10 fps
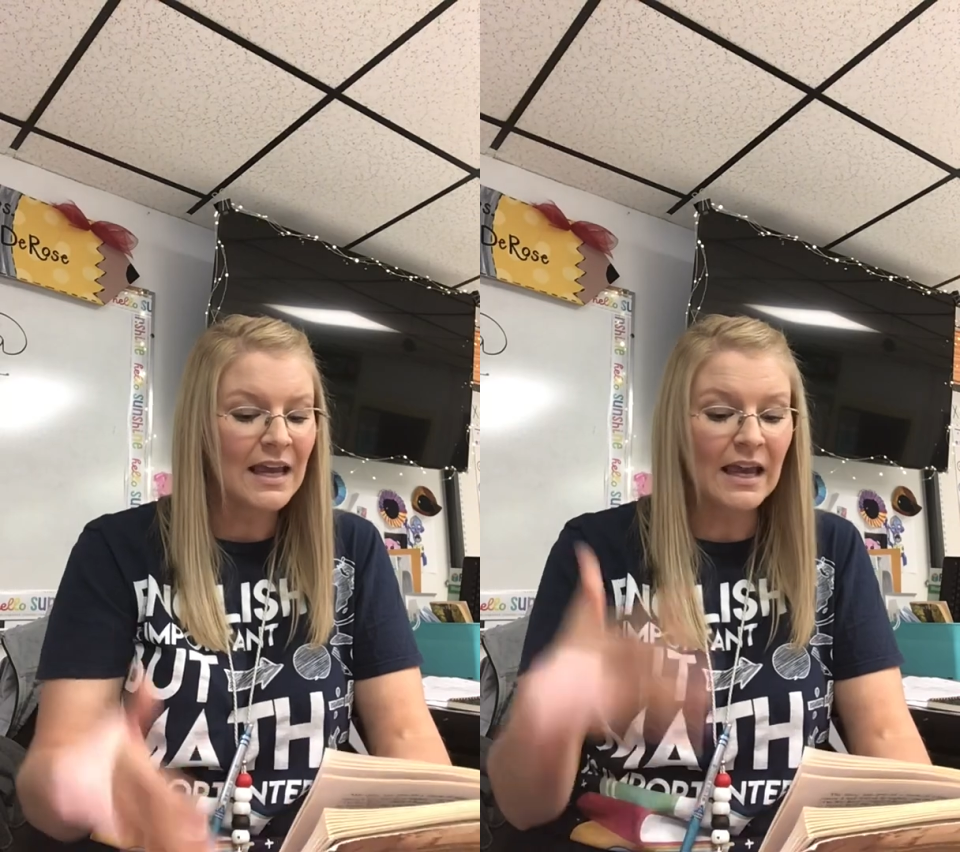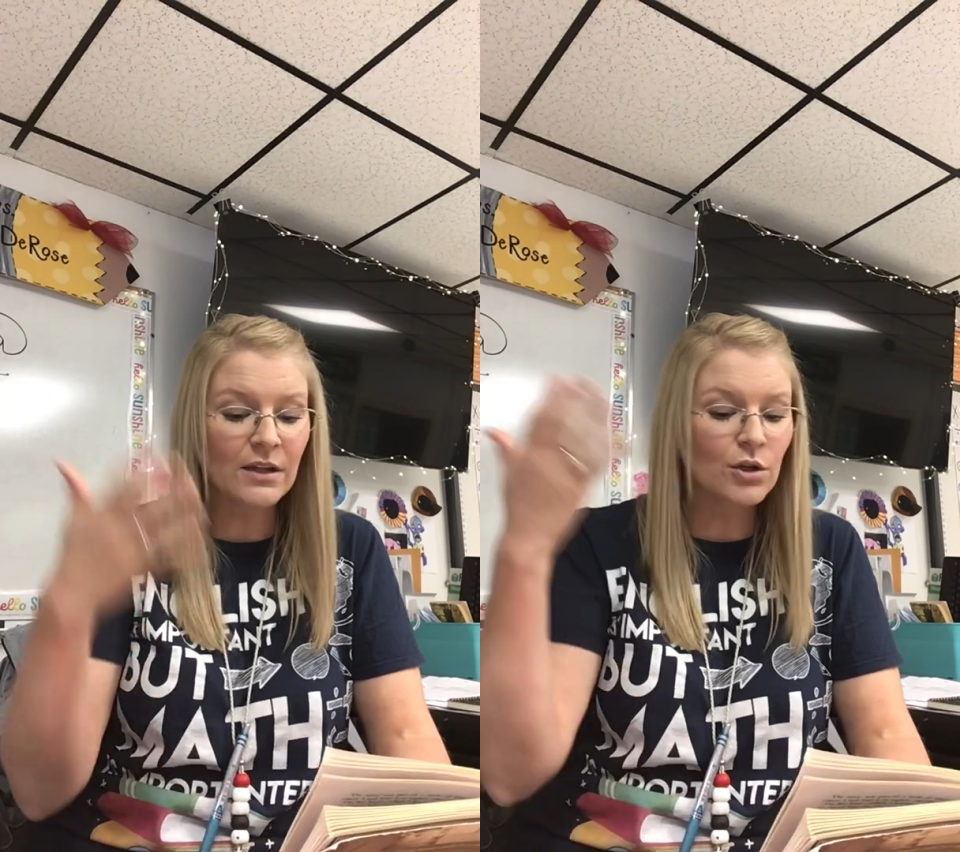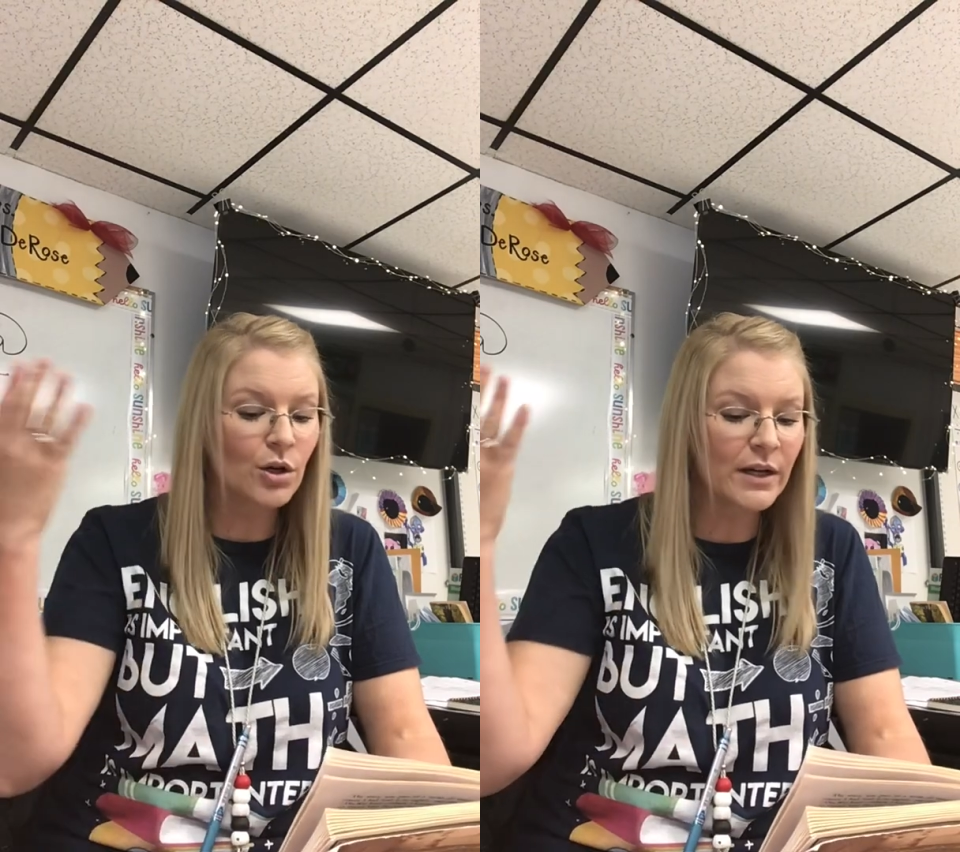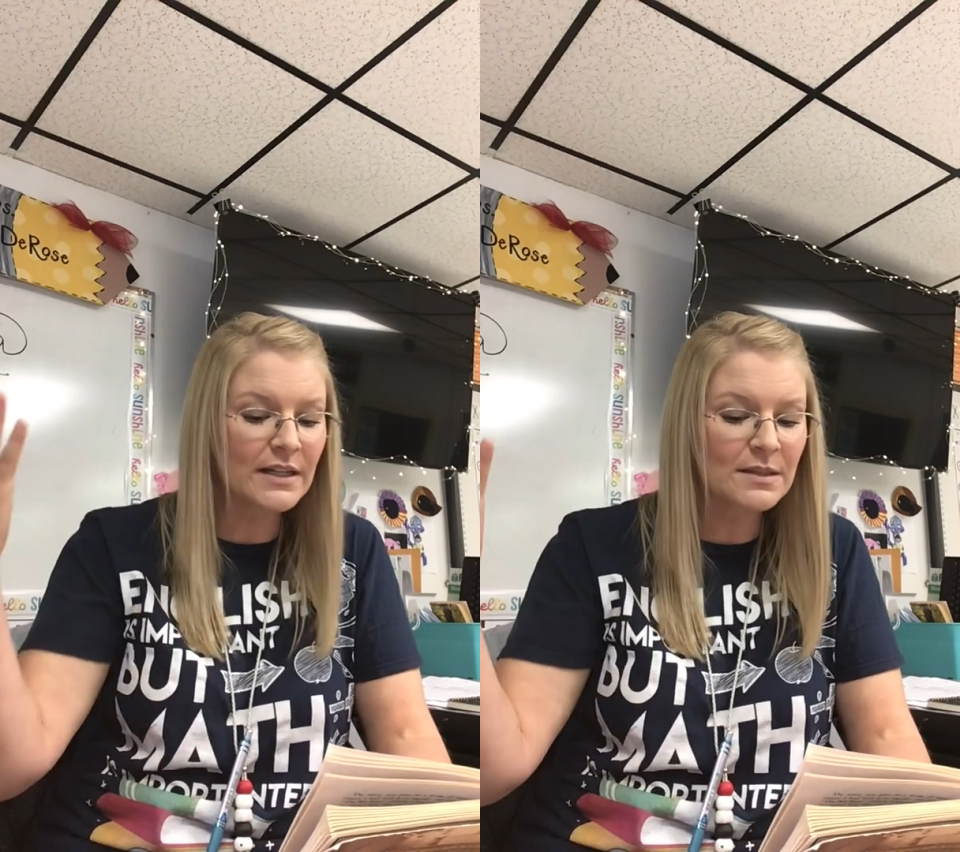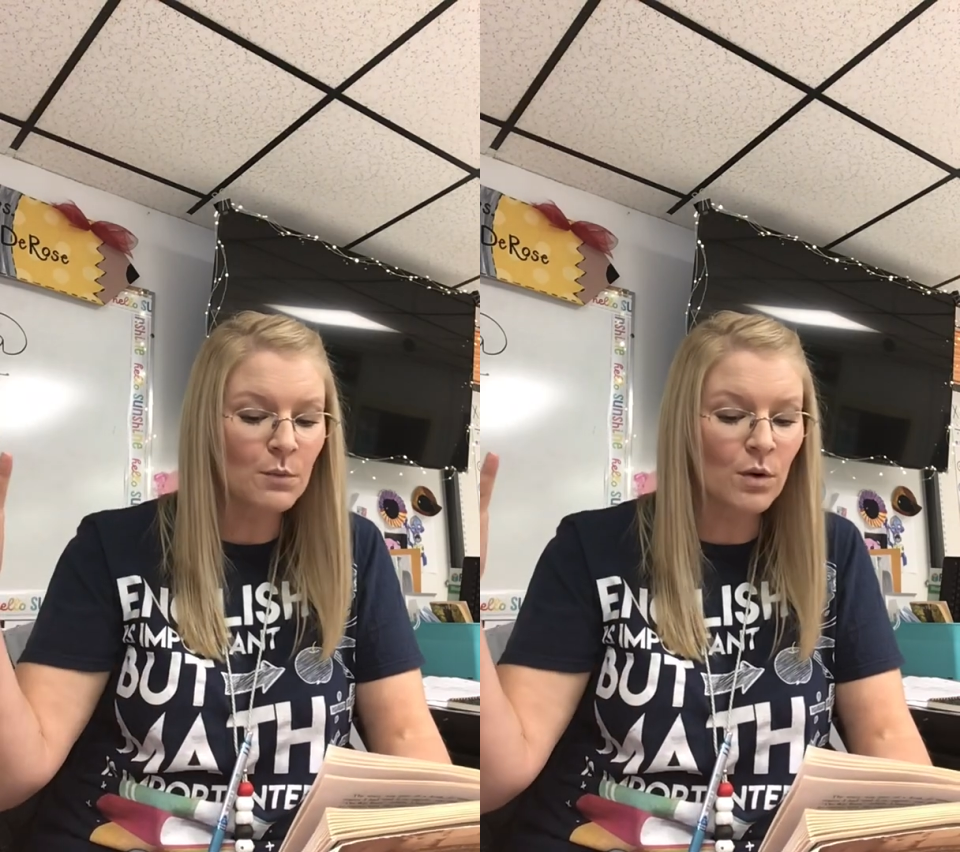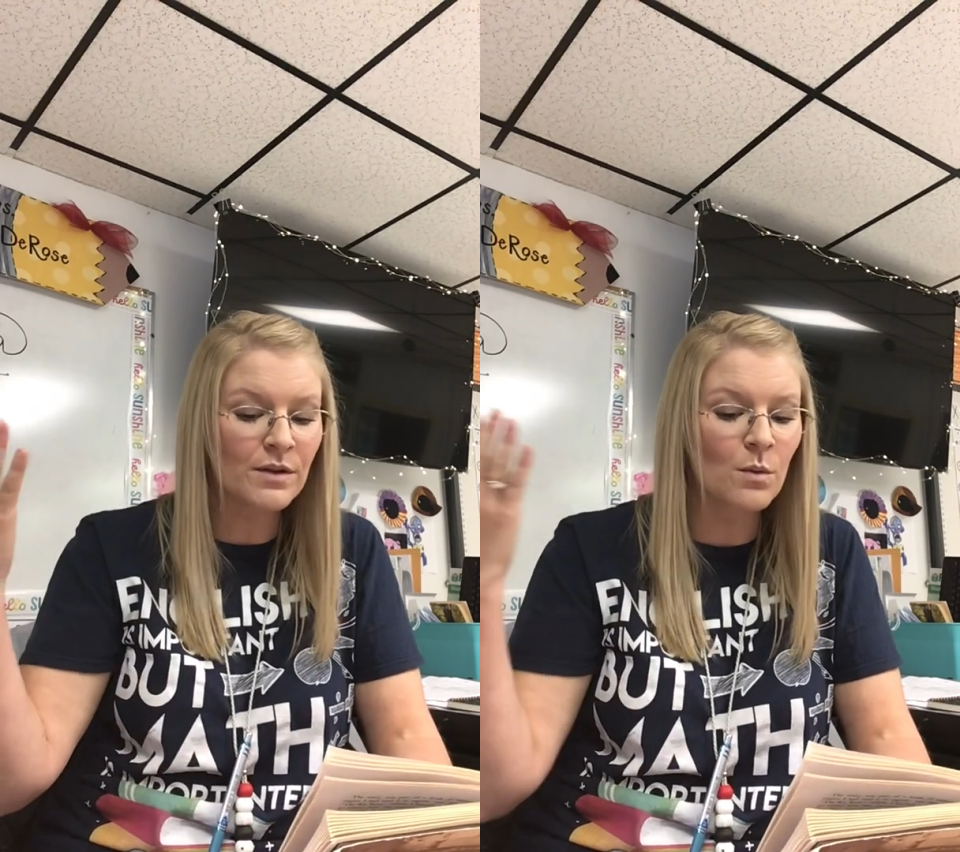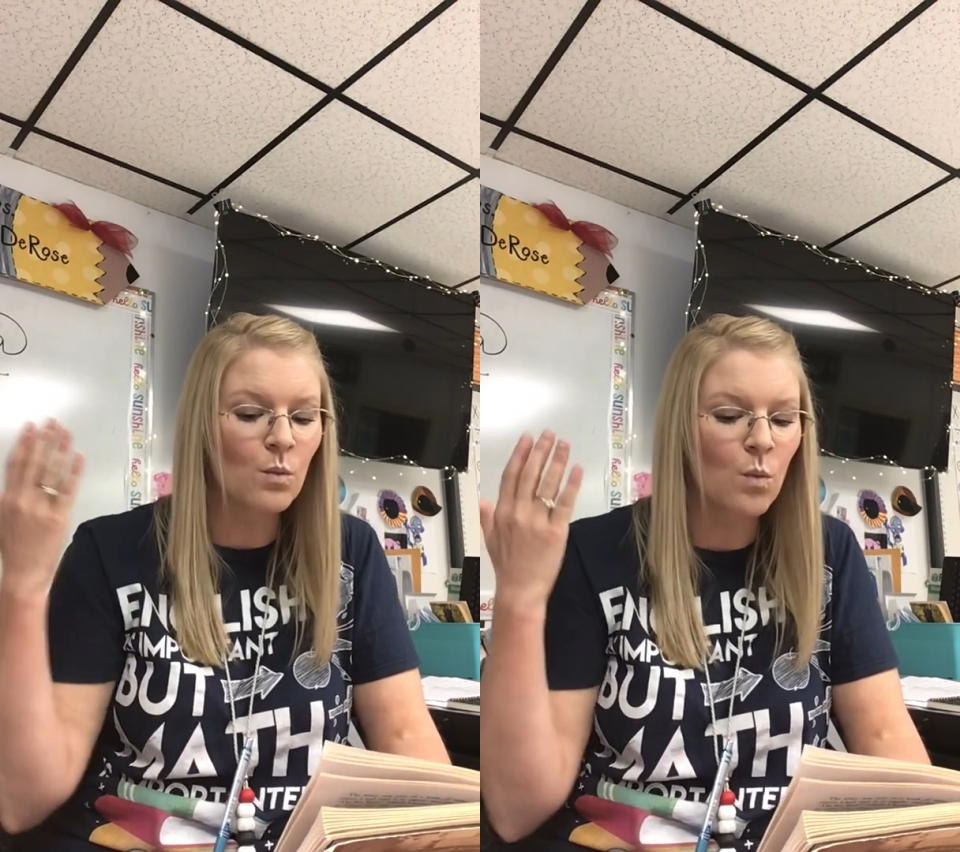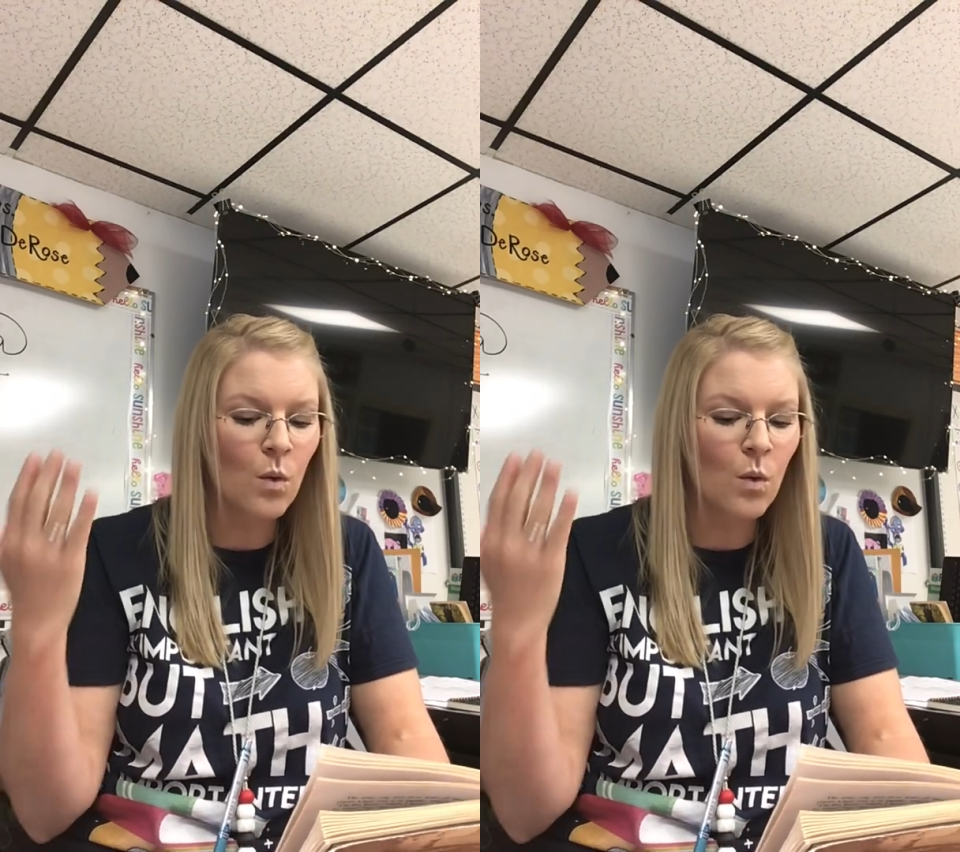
increased more than